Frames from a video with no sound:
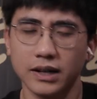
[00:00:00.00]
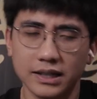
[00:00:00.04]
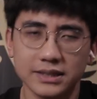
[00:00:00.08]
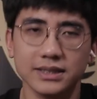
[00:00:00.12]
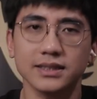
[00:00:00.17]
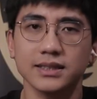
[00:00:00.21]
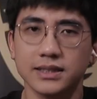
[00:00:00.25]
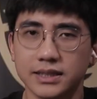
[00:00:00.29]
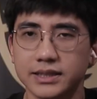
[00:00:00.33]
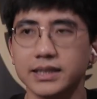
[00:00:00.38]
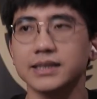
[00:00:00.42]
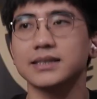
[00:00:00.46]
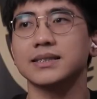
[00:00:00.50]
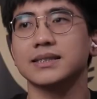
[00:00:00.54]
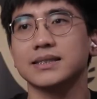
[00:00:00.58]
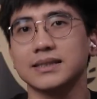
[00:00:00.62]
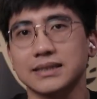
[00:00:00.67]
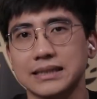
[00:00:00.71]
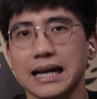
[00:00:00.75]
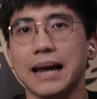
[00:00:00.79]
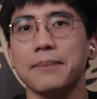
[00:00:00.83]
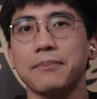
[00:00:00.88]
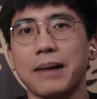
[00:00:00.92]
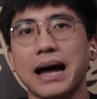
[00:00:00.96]
It's just the
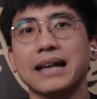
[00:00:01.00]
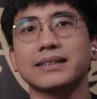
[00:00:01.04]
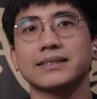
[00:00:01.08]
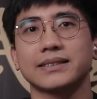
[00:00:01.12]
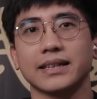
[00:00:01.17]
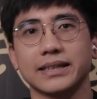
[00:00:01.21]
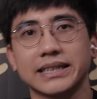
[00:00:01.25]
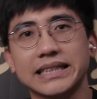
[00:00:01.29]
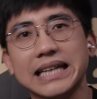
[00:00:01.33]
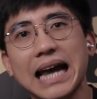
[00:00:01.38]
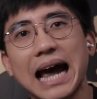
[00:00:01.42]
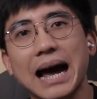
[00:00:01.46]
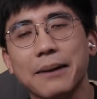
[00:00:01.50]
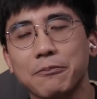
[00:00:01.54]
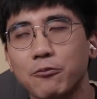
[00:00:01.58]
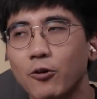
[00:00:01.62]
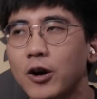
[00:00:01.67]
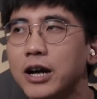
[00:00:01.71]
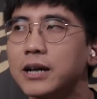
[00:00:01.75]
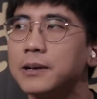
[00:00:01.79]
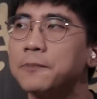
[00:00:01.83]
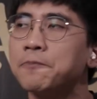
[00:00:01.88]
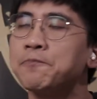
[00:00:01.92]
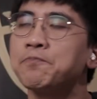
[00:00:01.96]
same as a jab,
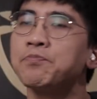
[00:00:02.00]
right?